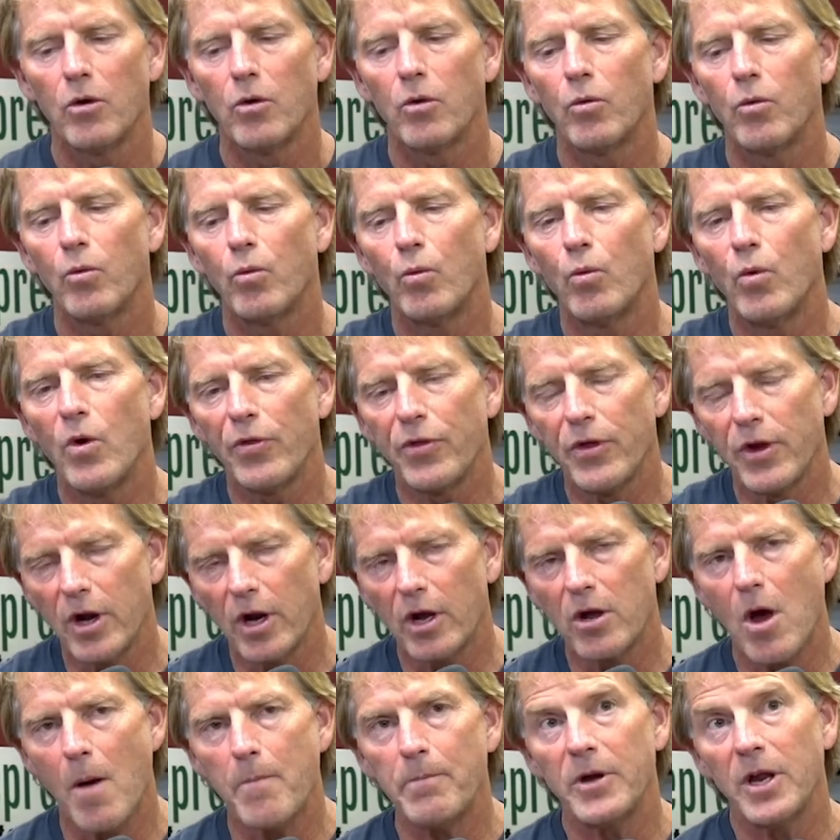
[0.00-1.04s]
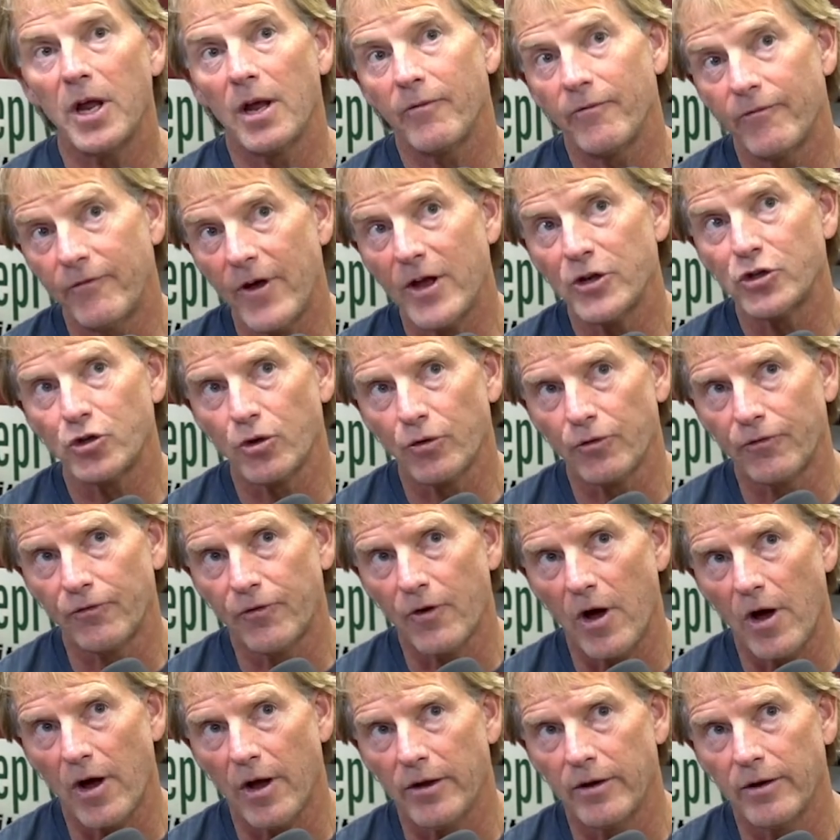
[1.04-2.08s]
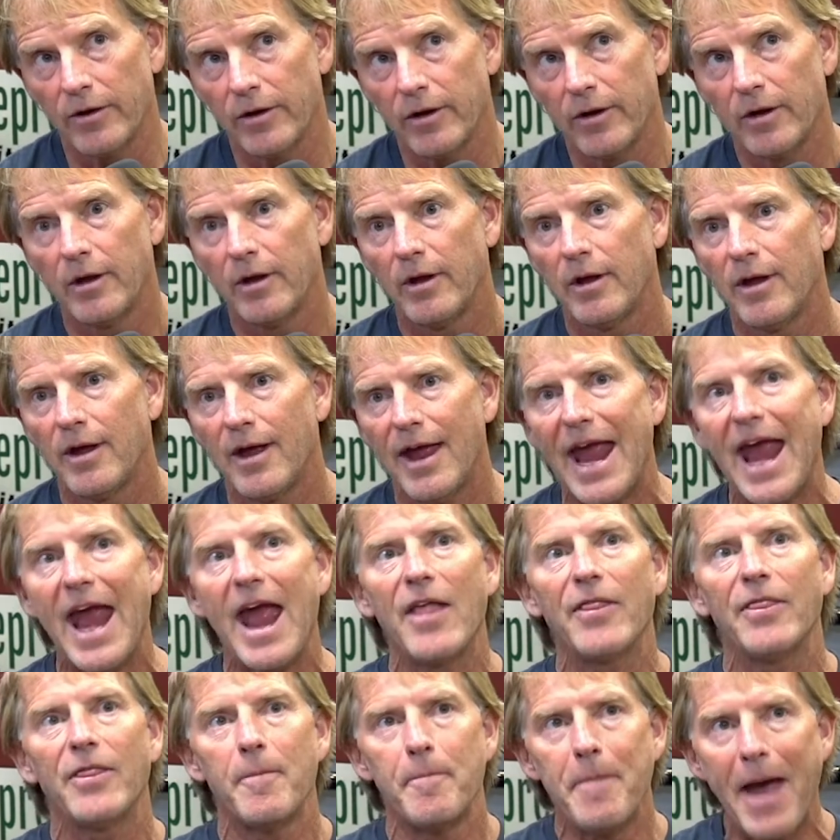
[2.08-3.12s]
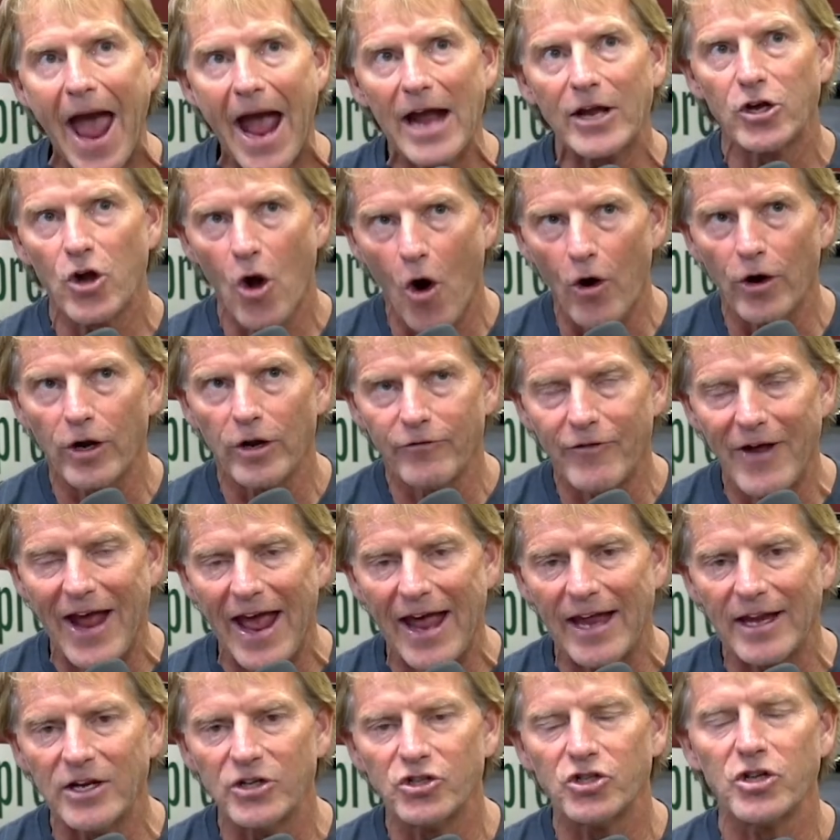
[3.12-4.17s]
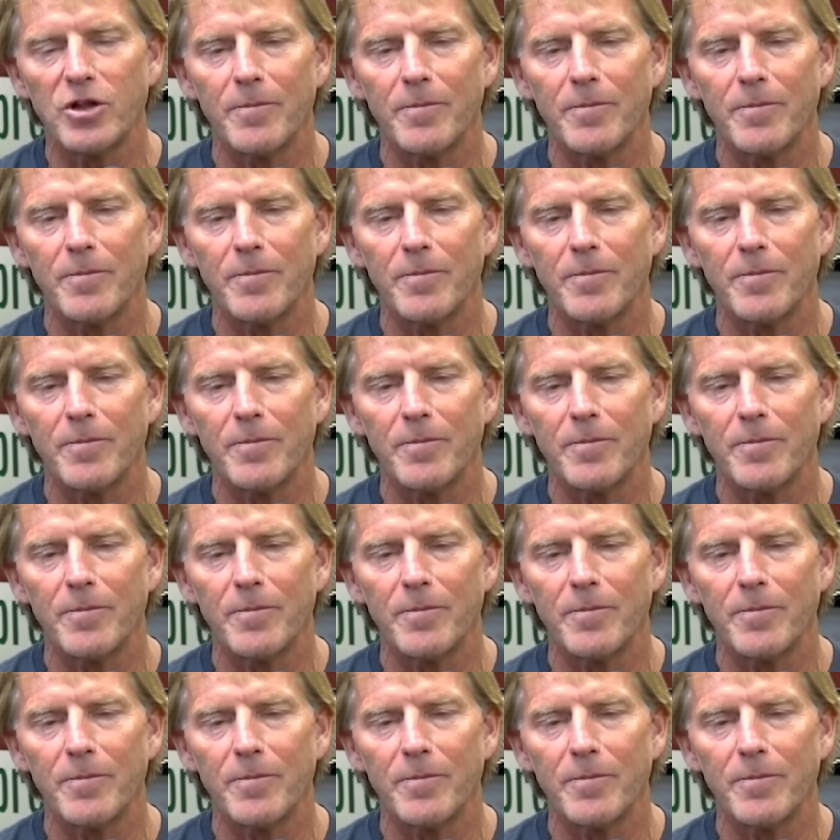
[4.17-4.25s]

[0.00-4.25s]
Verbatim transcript: with an accompanying venture fund and the Backyard Advantage.